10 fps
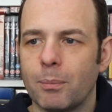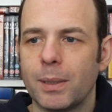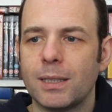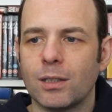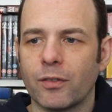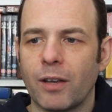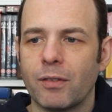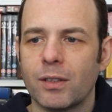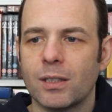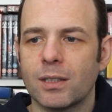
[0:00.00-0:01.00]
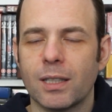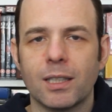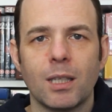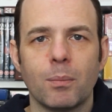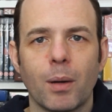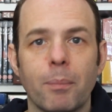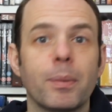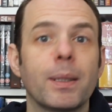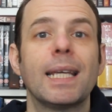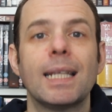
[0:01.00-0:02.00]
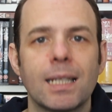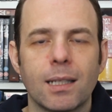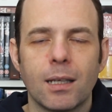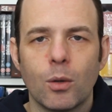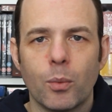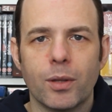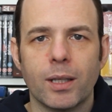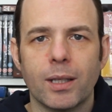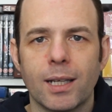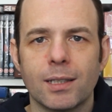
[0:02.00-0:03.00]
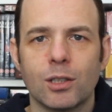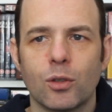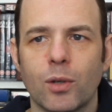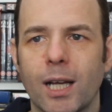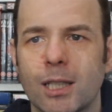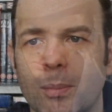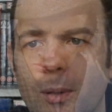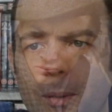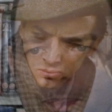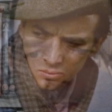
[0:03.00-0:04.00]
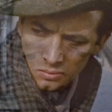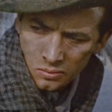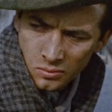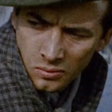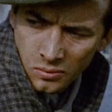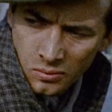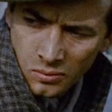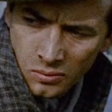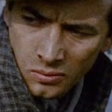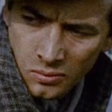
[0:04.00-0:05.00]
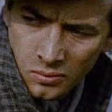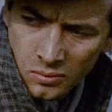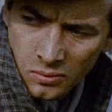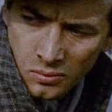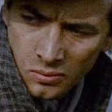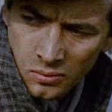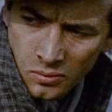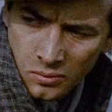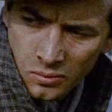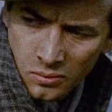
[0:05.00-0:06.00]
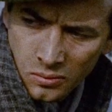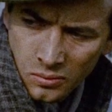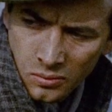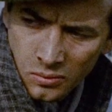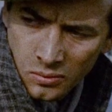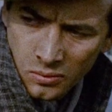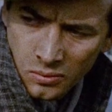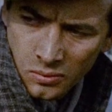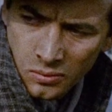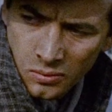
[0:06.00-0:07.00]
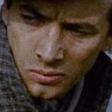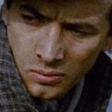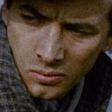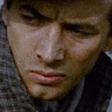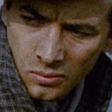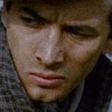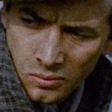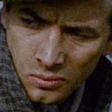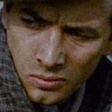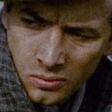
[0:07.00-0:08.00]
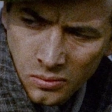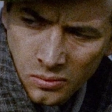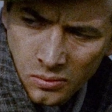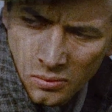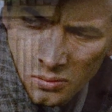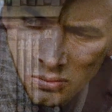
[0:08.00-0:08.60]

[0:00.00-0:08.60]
pieces of evidence that keep appearing within his grasp. It all kind of twists and turns and changes the